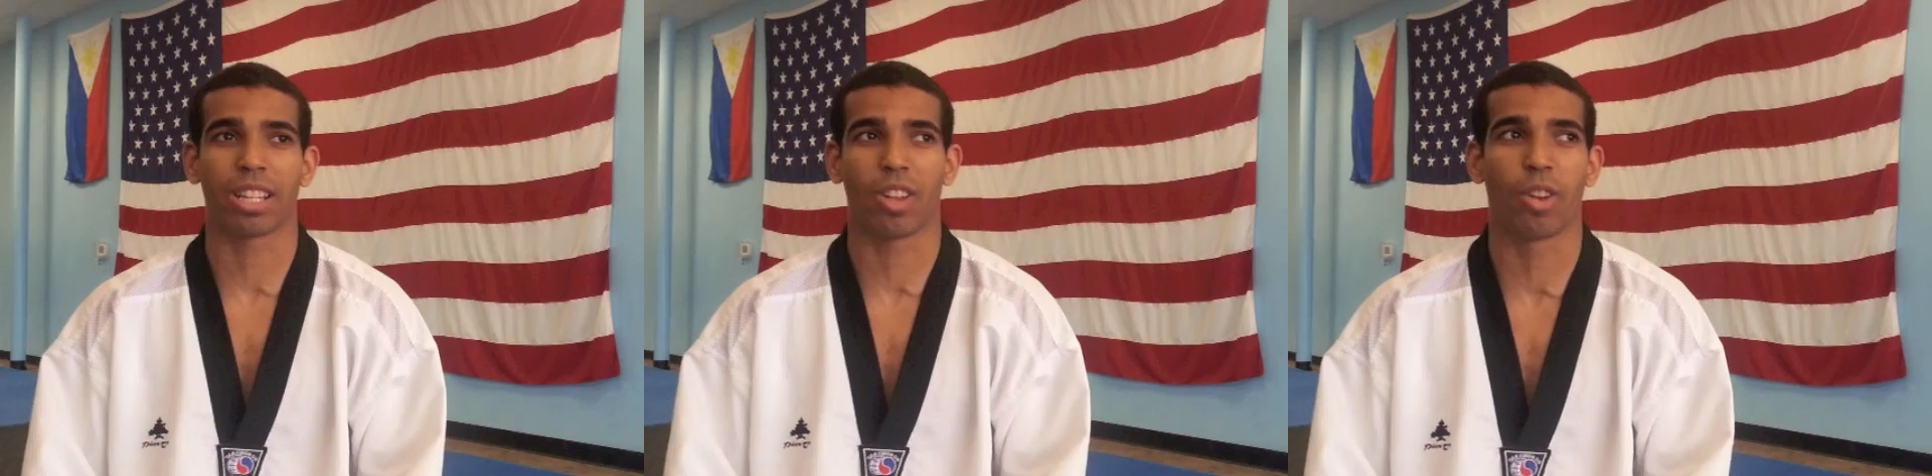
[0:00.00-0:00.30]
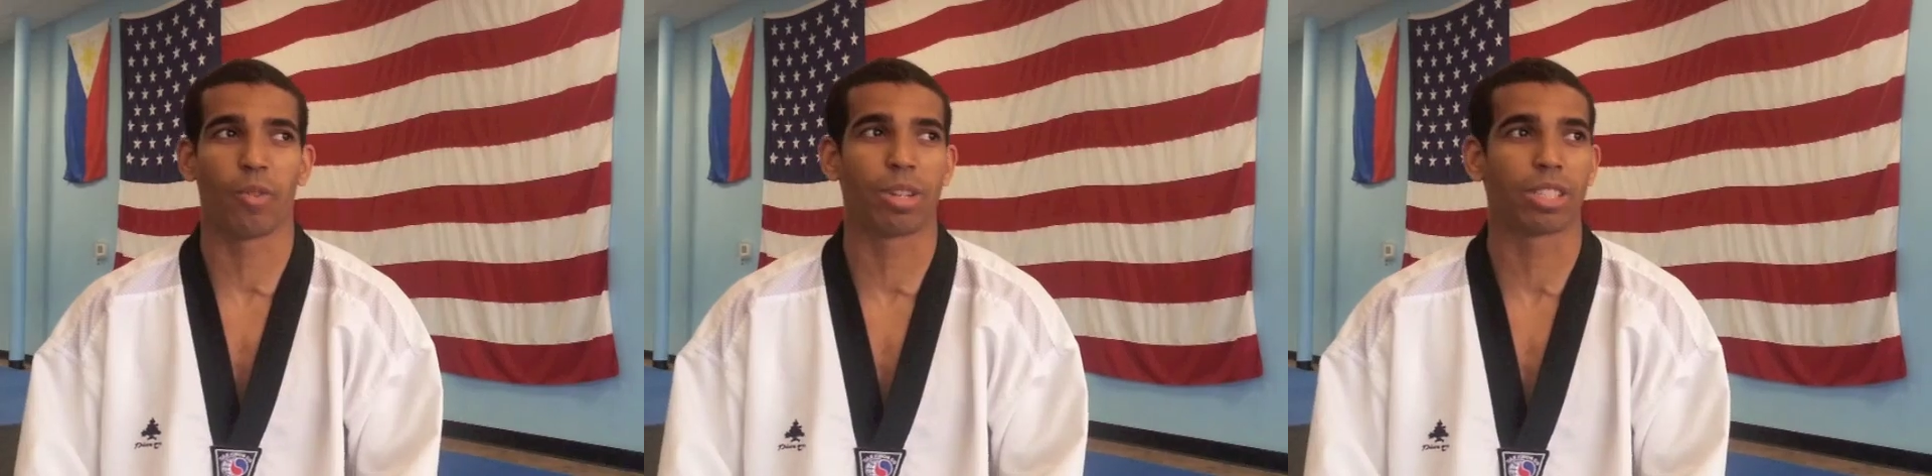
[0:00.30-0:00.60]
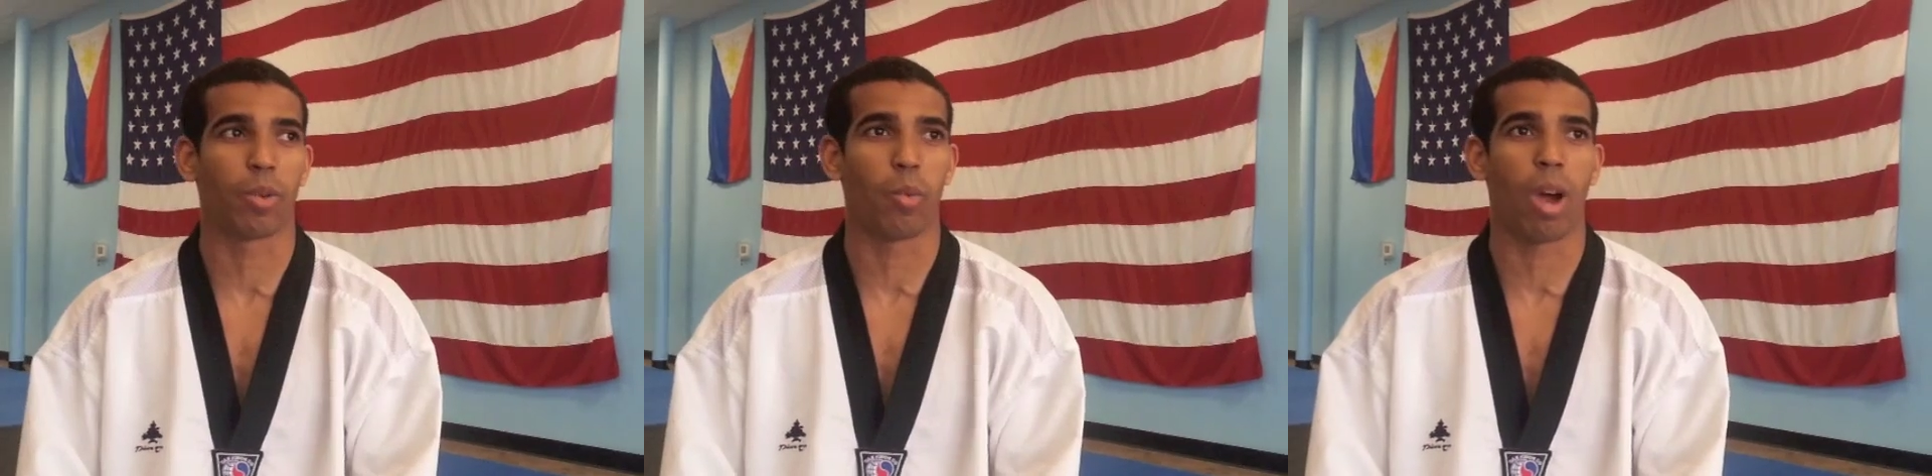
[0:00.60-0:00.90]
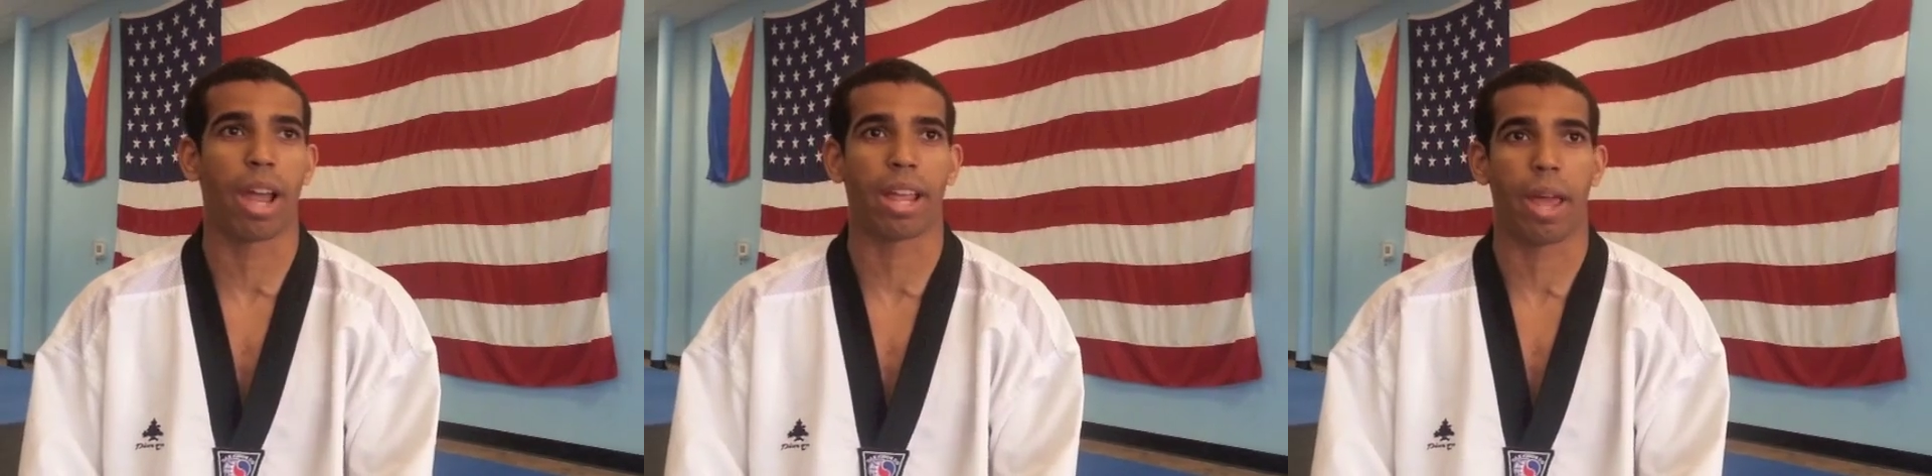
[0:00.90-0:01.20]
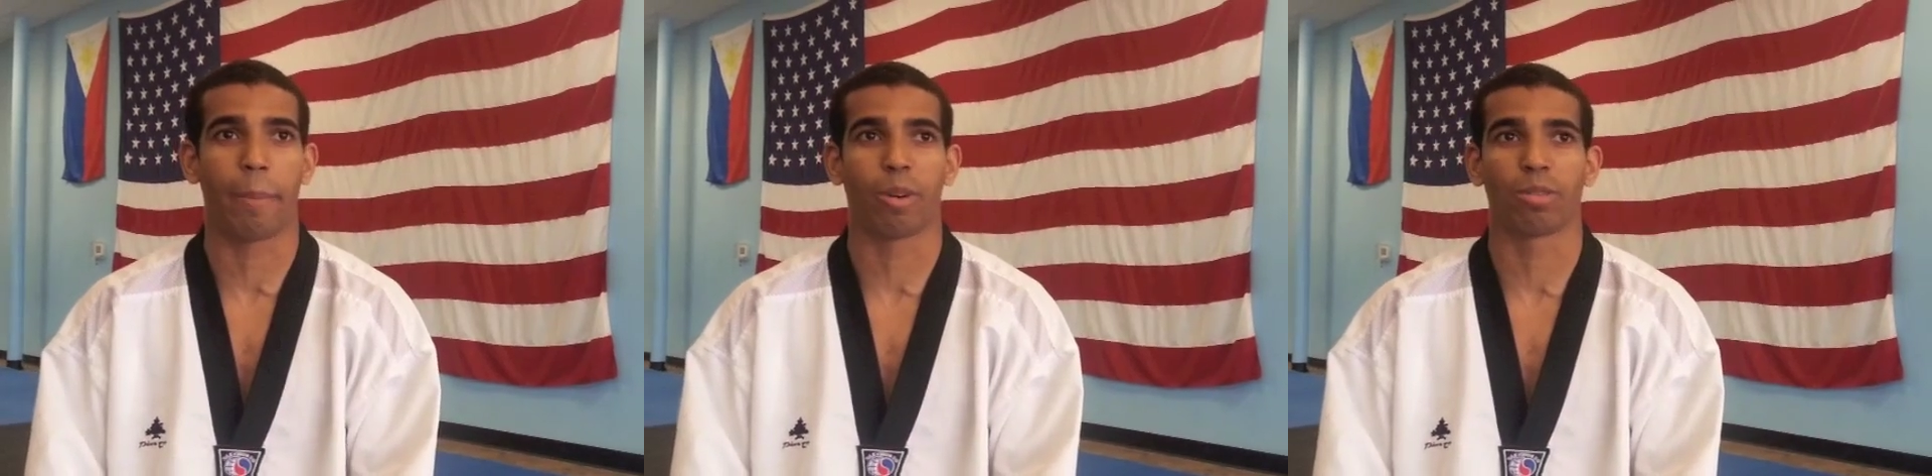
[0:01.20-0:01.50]
The only reason why I
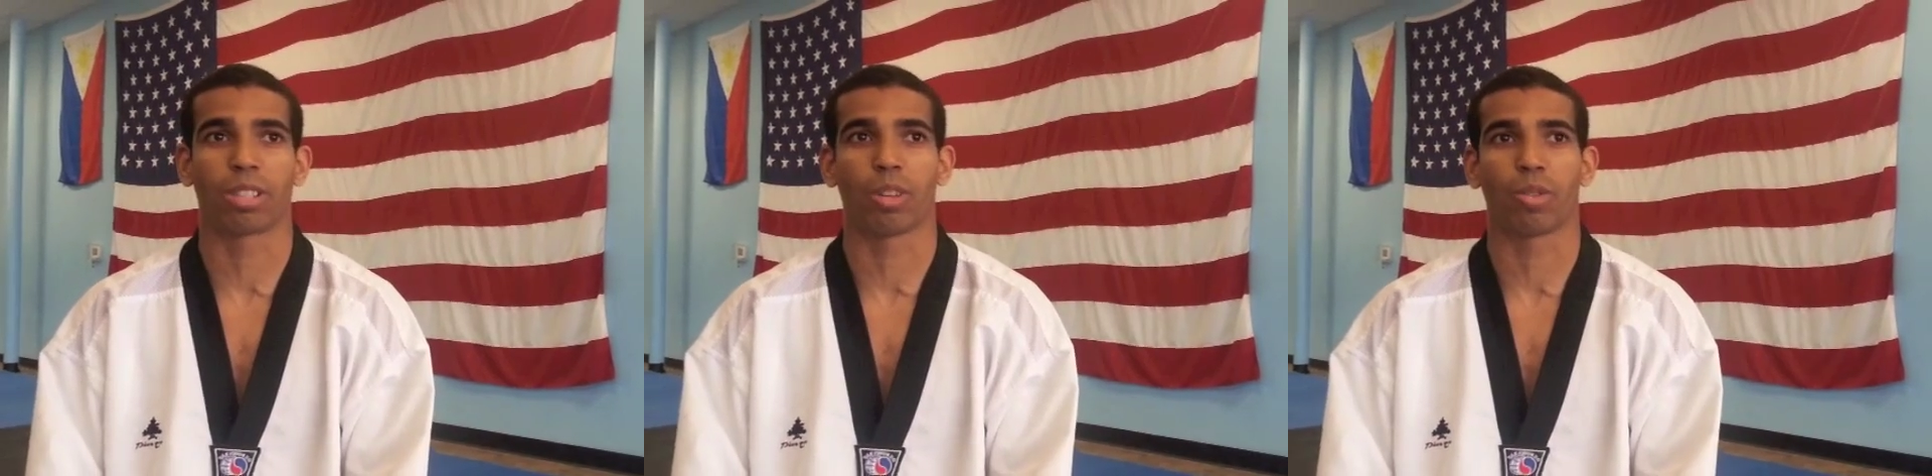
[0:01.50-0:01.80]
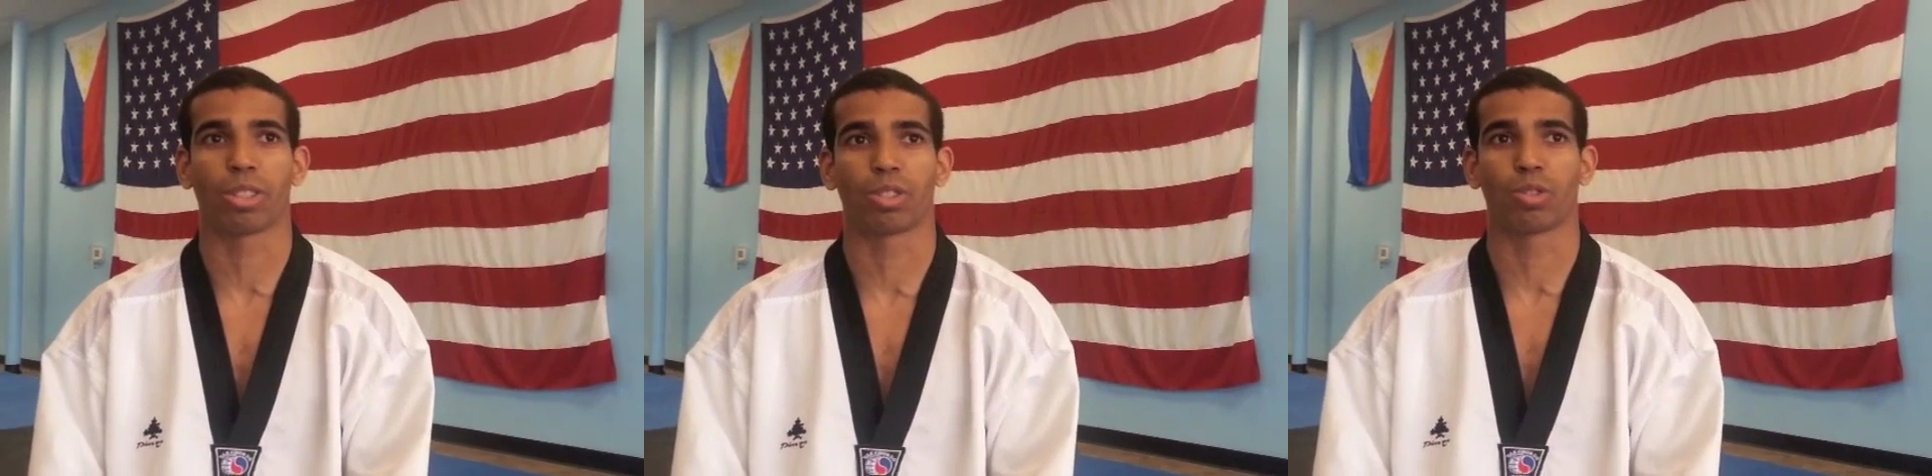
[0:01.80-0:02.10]
have my own taekwondo